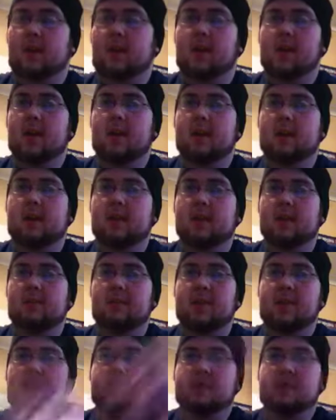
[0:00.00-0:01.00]
And
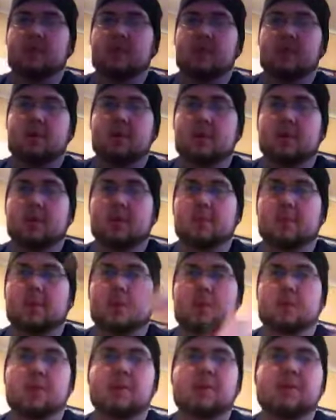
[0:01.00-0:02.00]
basically,
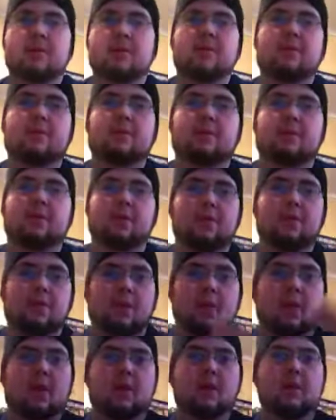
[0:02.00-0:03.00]
my question for you
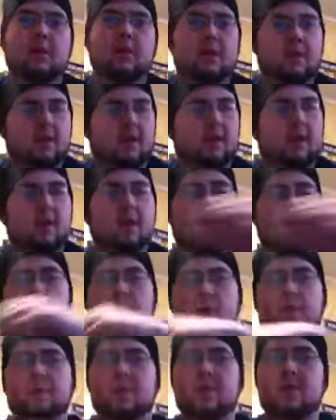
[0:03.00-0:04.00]
guys, I
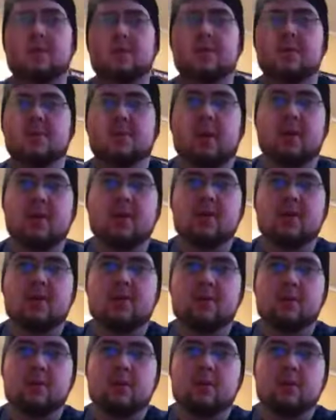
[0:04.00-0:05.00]
hope to see
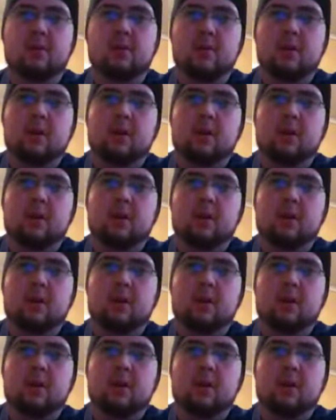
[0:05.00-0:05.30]
responses or